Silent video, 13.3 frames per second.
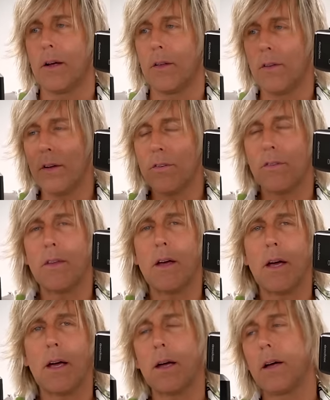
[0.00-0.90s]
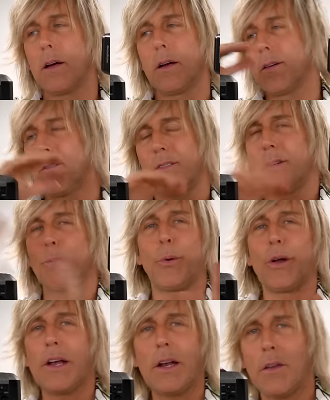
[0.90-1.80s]
This thing, you can
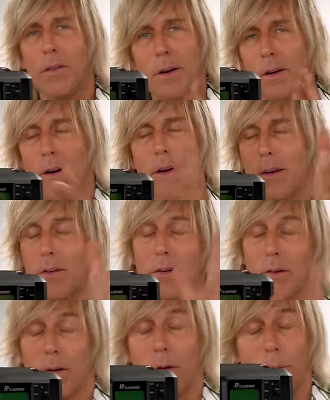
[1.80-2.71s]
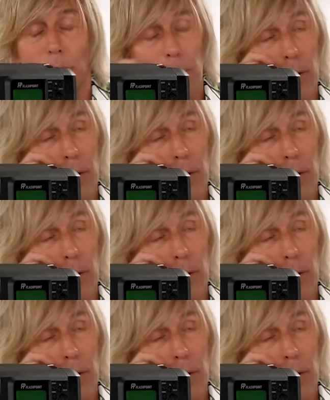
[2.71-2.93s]
put anything on it, it'll, it'll be,